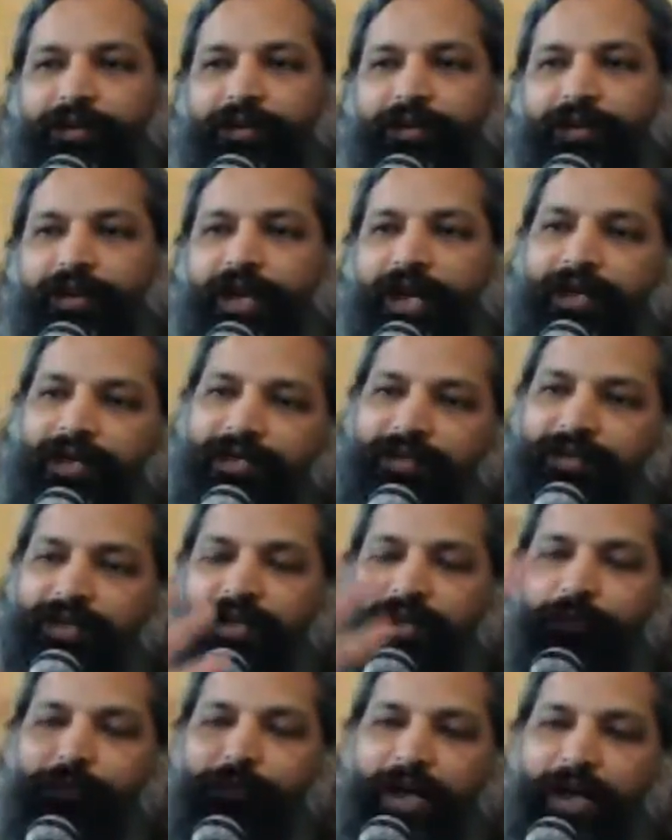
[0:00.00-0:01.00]
and is at
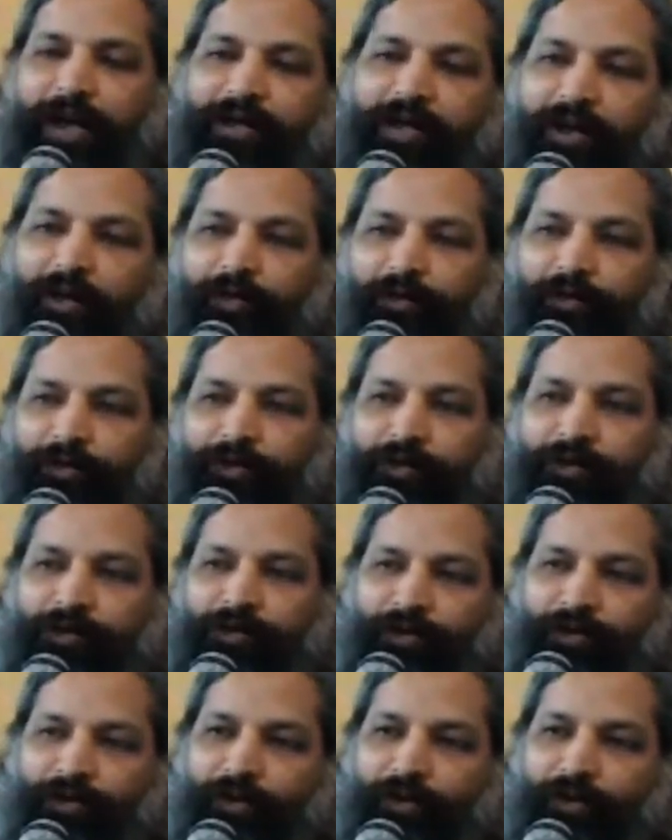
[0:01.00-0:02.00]
the background
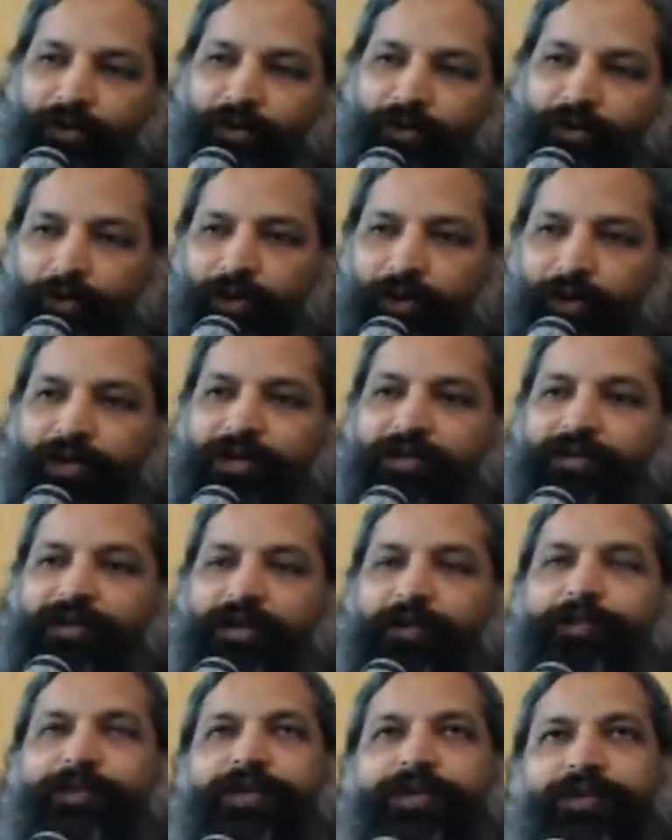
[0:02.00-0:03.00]
of all the
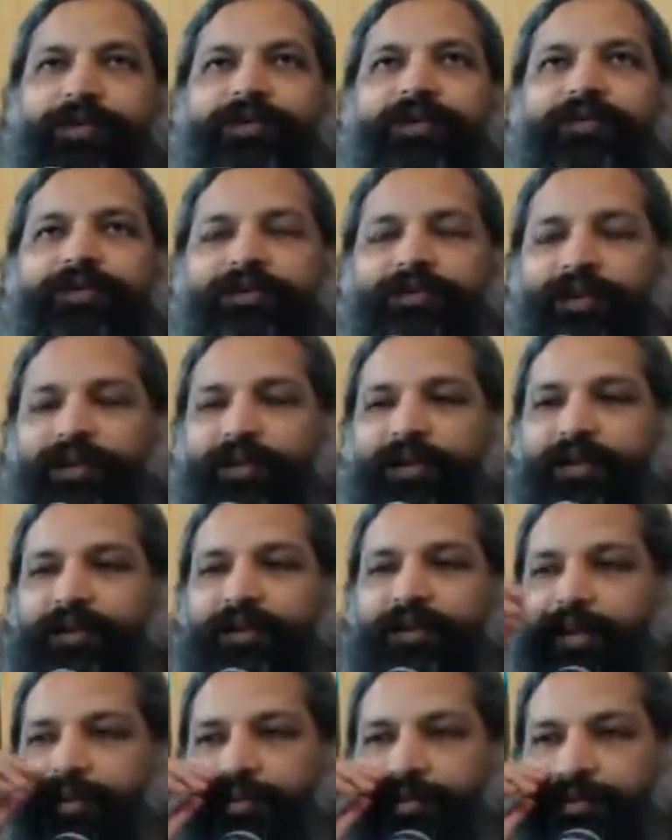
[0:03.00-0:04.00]
descriptions of the Vedic
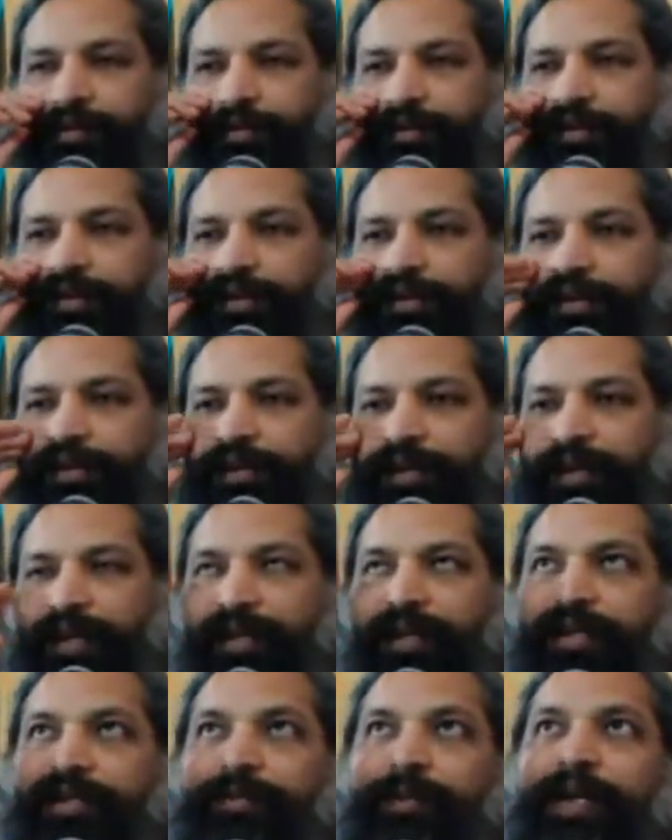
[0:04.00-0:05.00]
texts. And
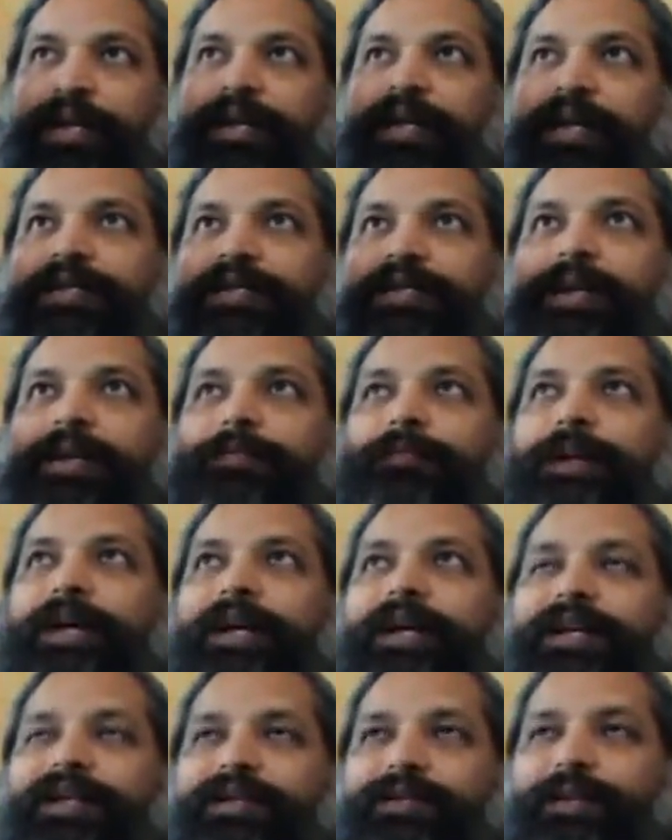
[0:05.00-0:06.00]
that's why unless one
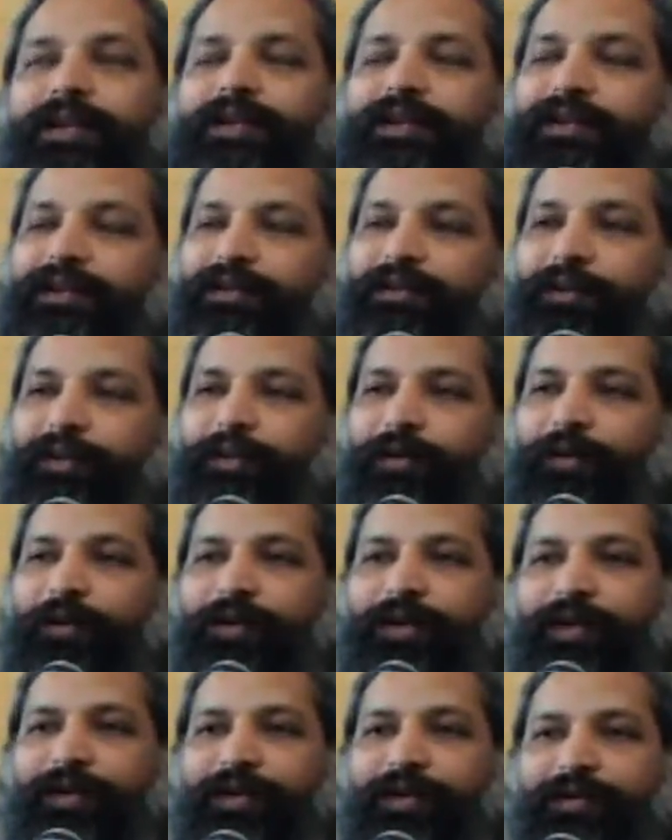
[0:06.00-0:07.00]
begins with this, you do not
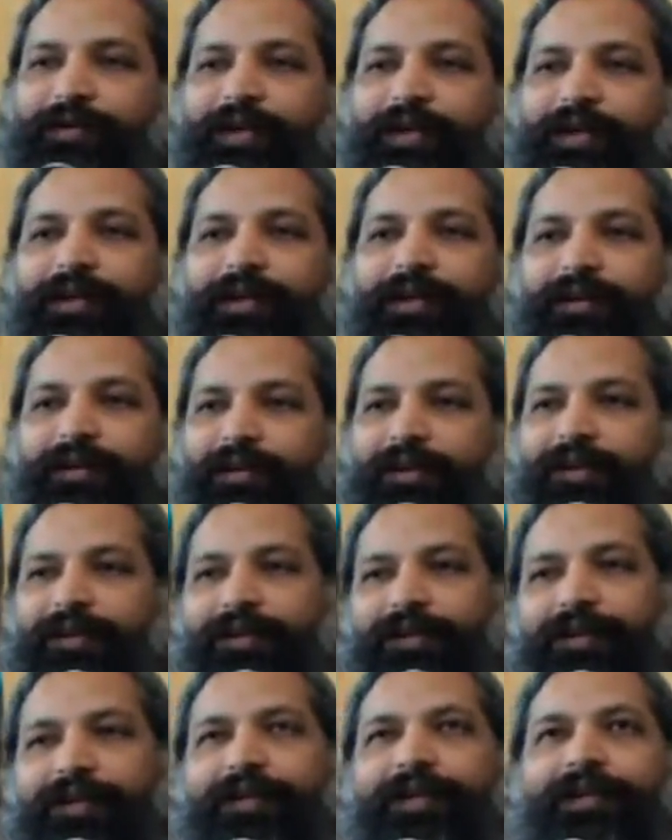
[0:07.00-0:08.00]
understand
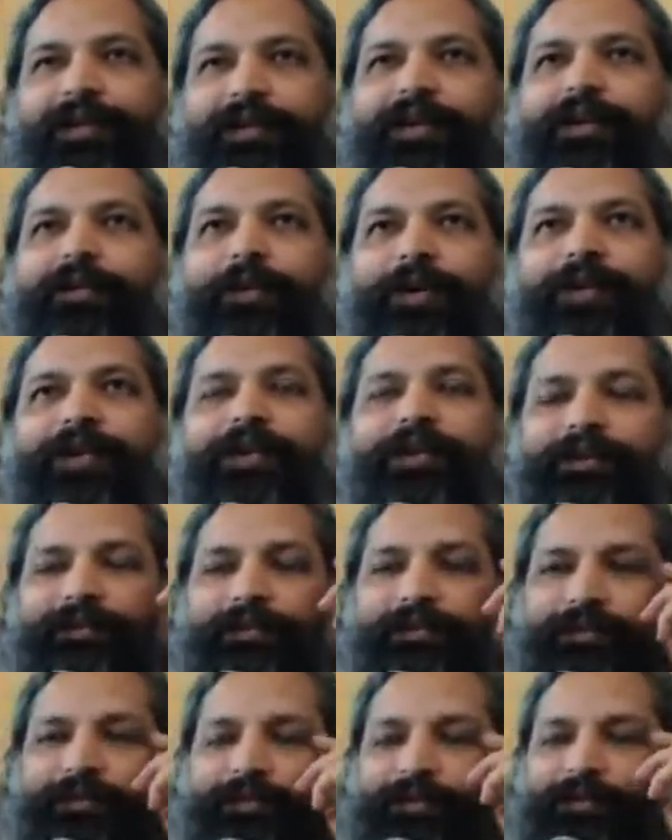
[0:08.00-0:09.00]
what it
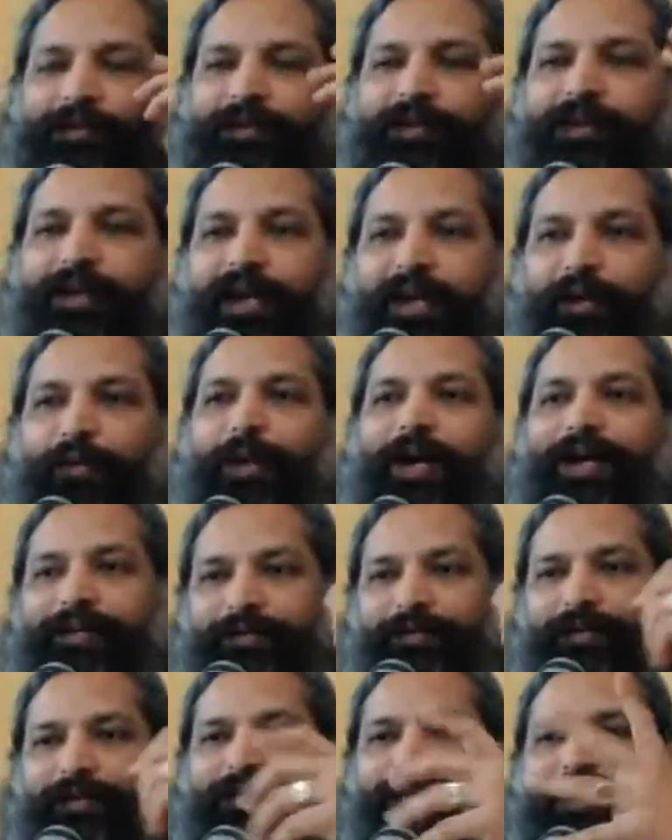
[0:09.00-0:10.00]
is and why
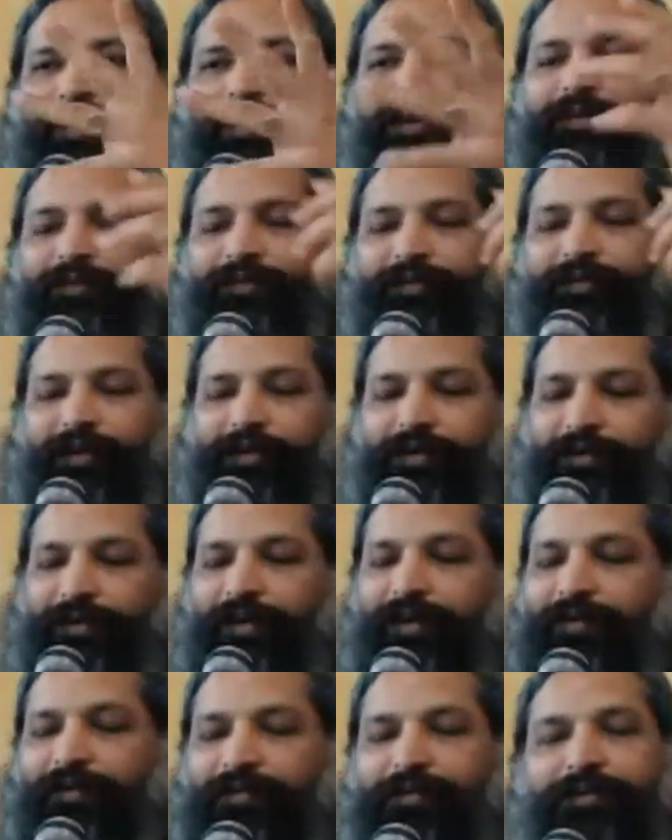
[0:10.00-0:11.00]
is it that they say
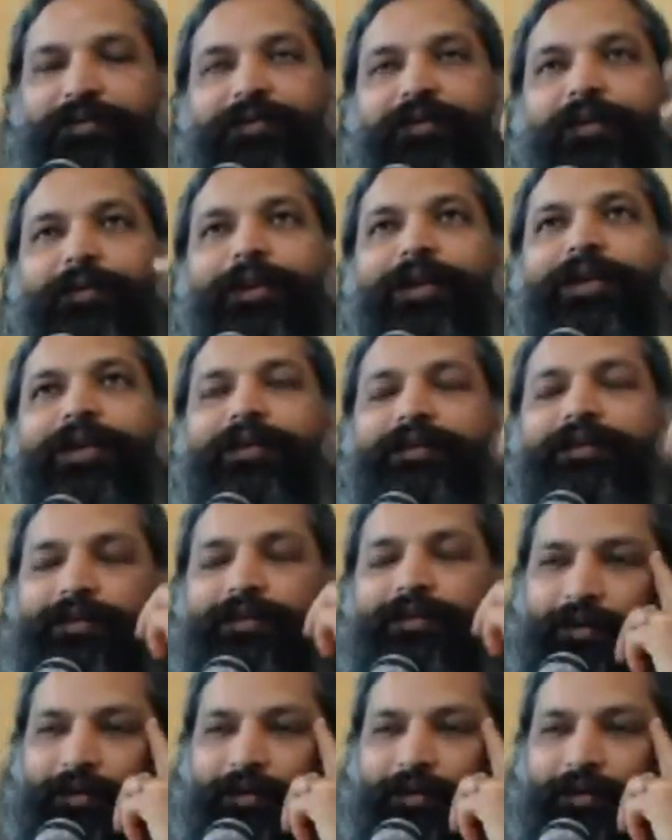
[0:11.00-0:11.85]
things the way they say.